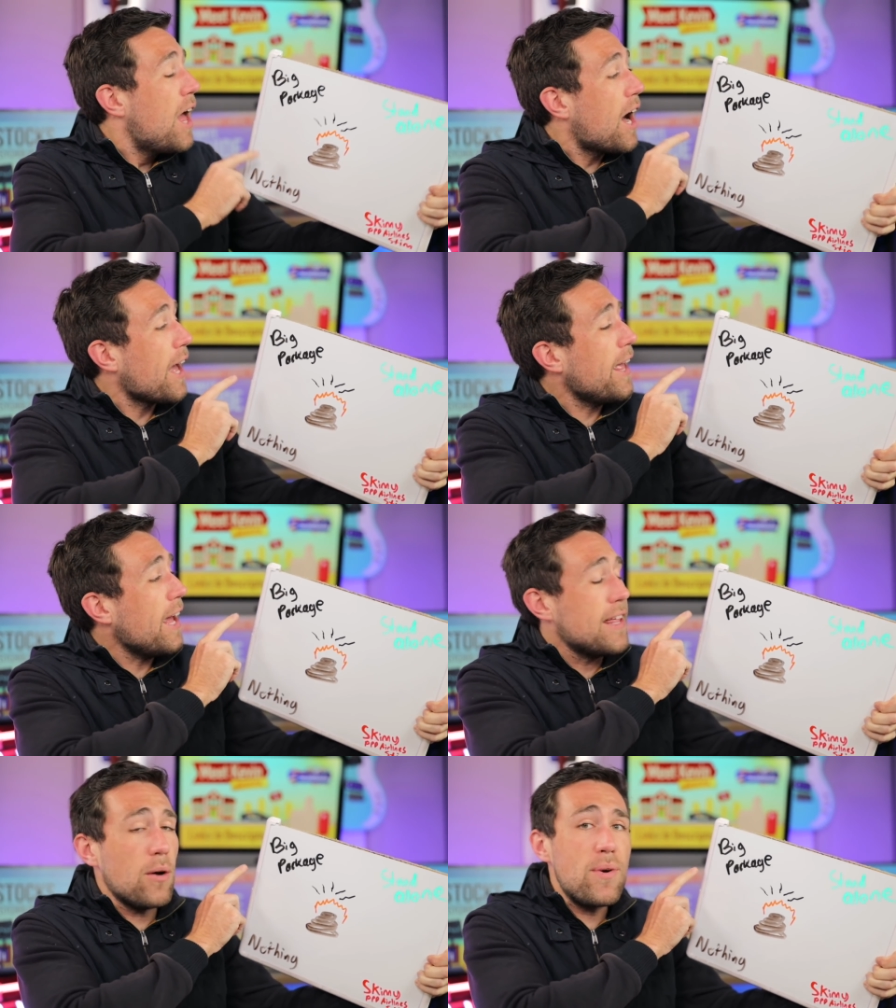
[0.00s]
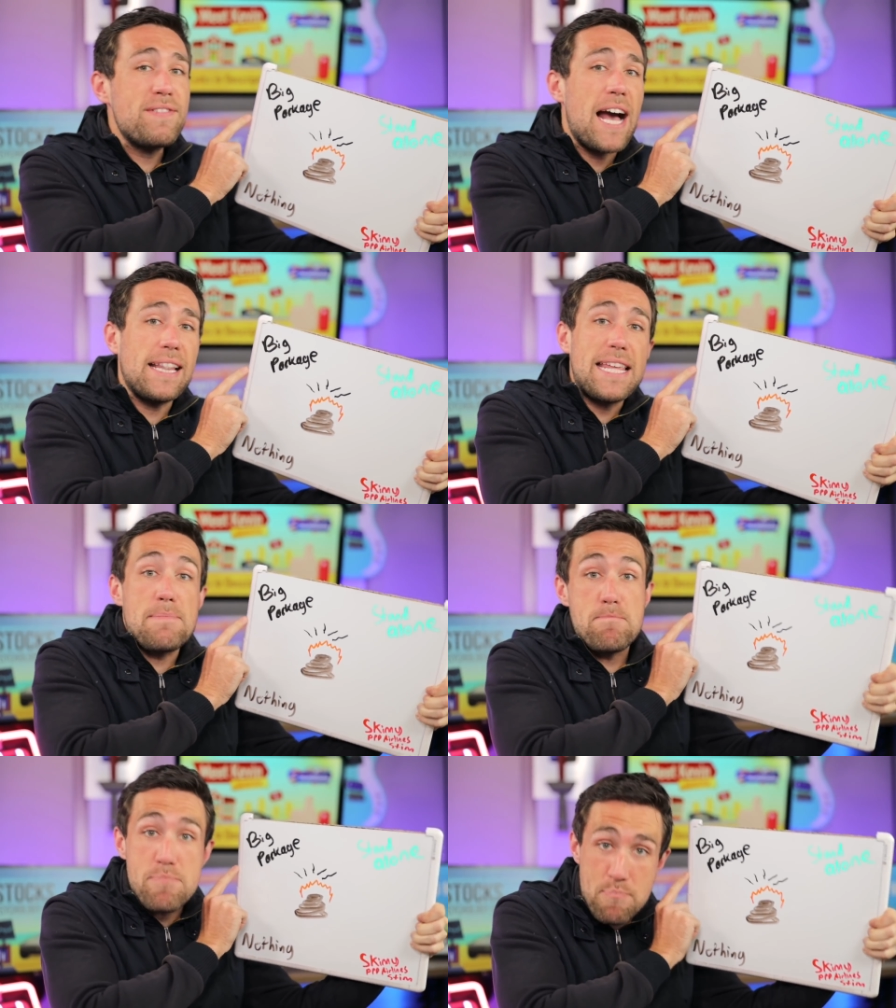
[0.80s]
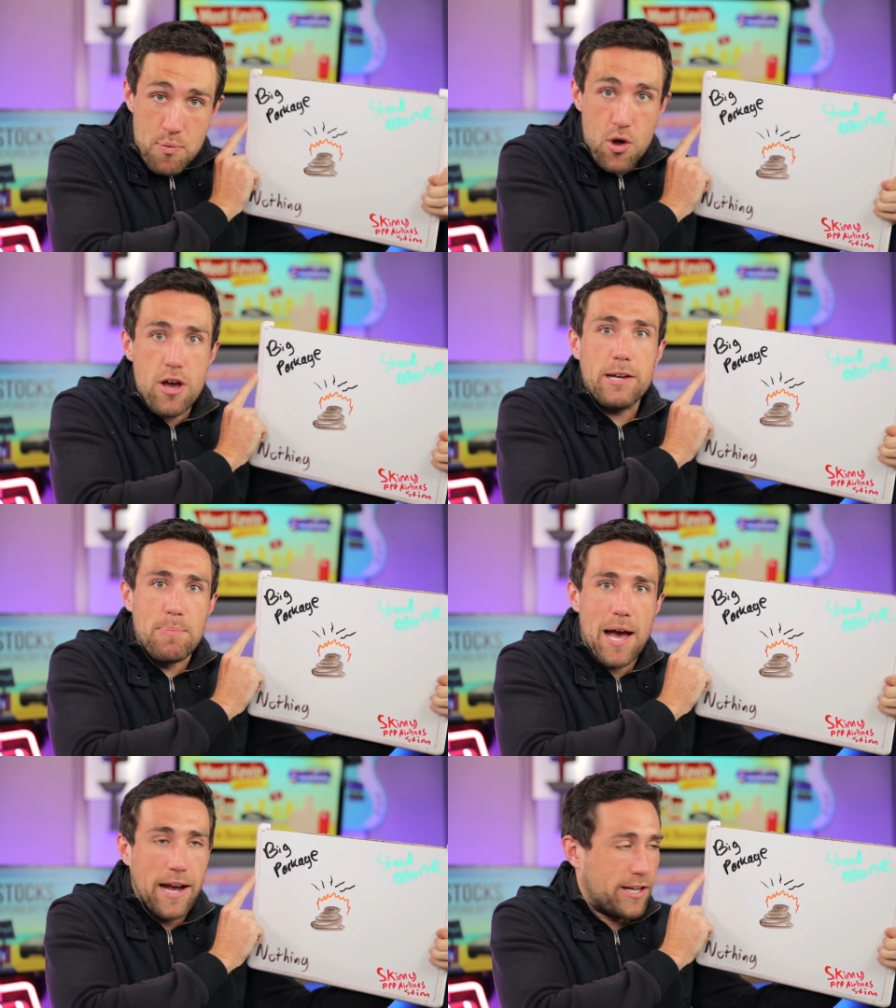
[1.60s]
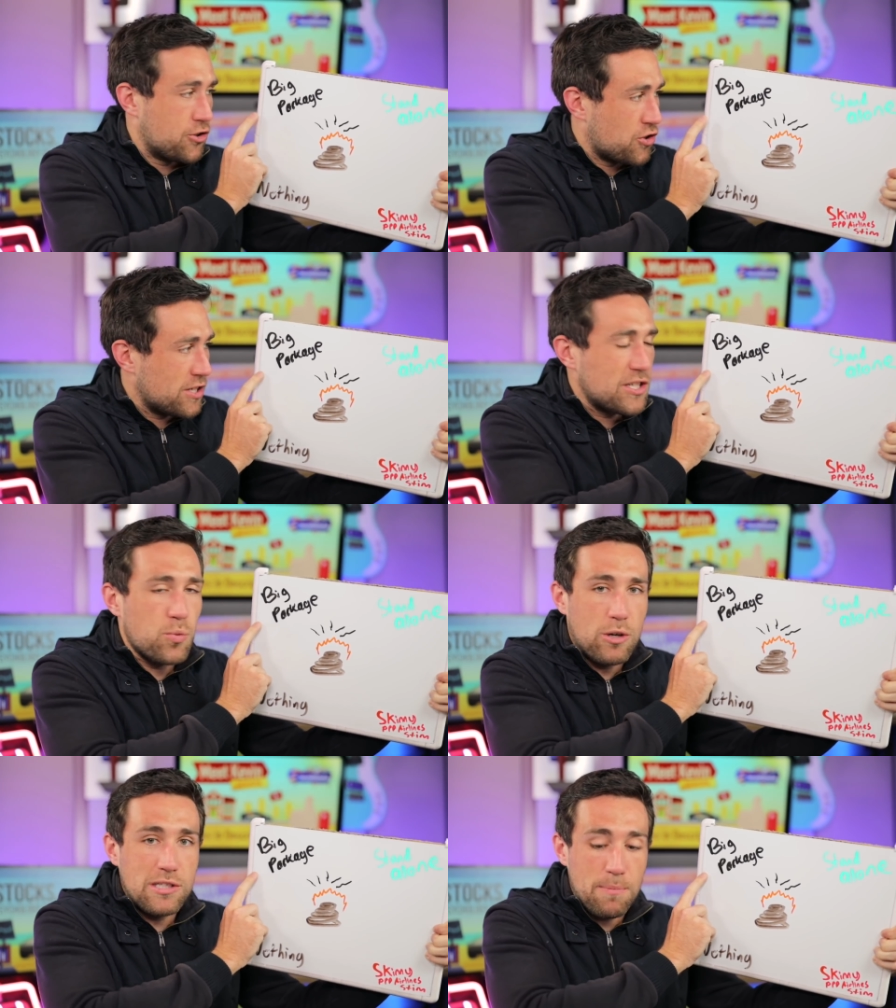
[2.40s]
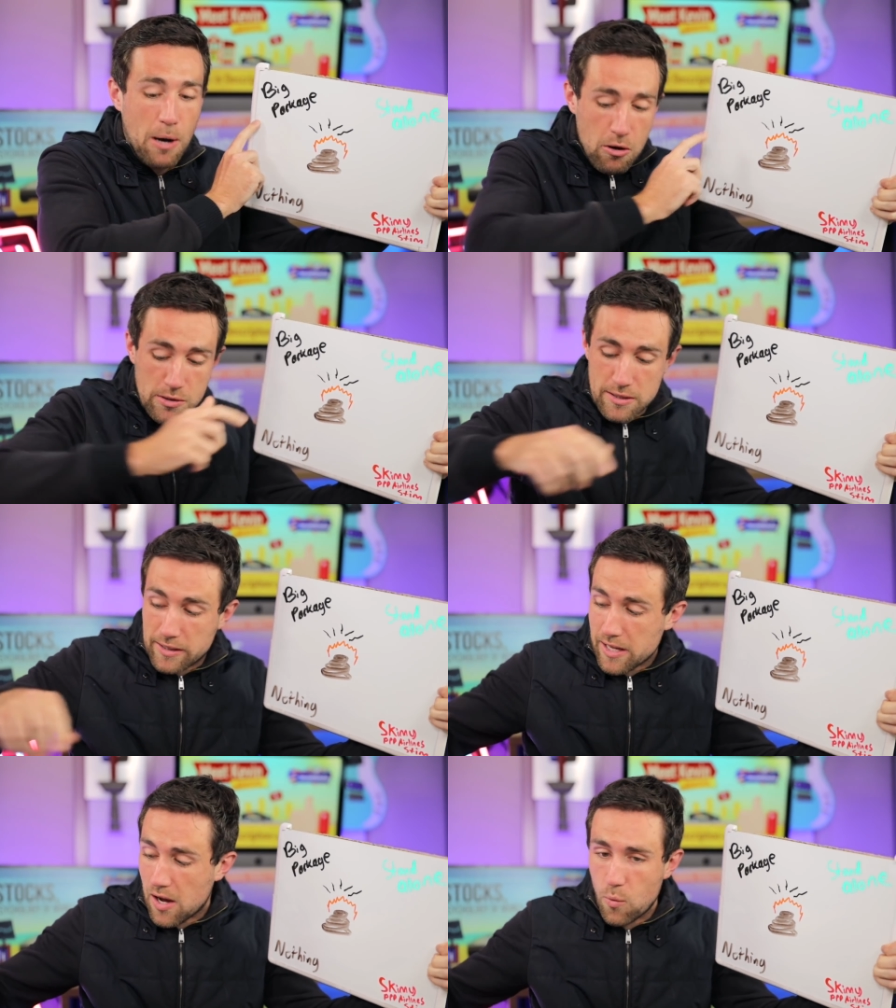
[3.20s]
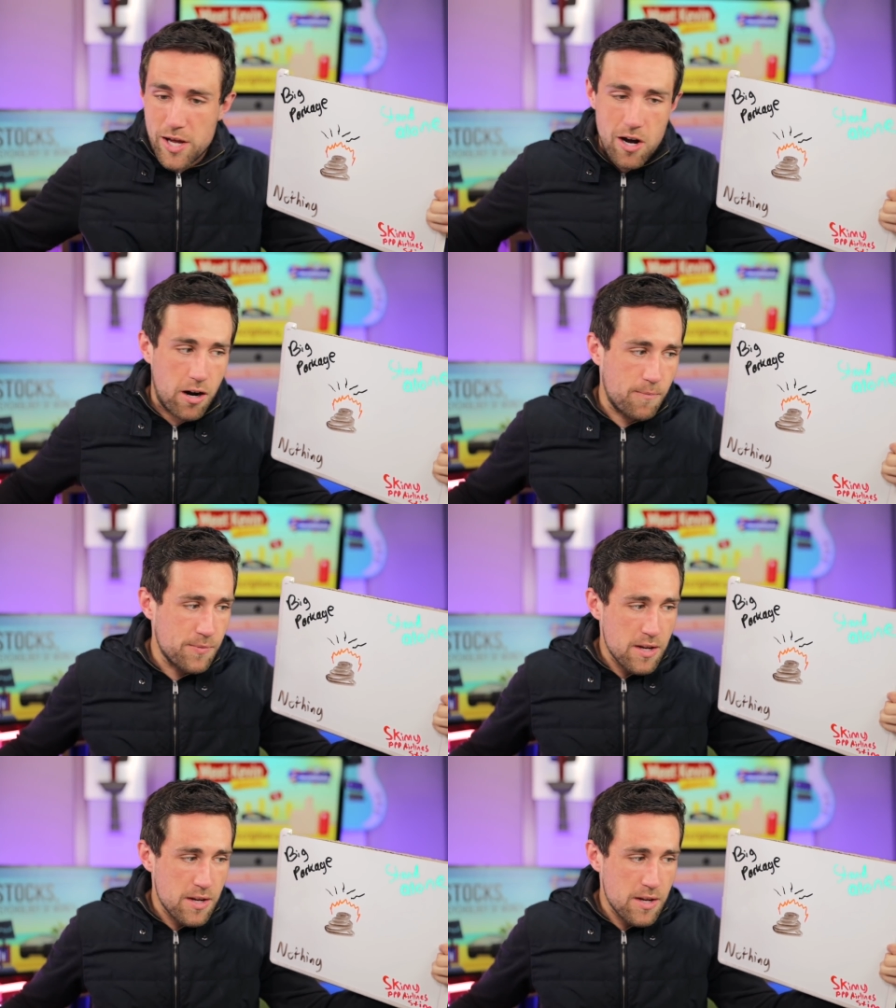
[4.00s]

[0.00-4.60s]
Uh, and then we've got the big package. This is where supposedly we are.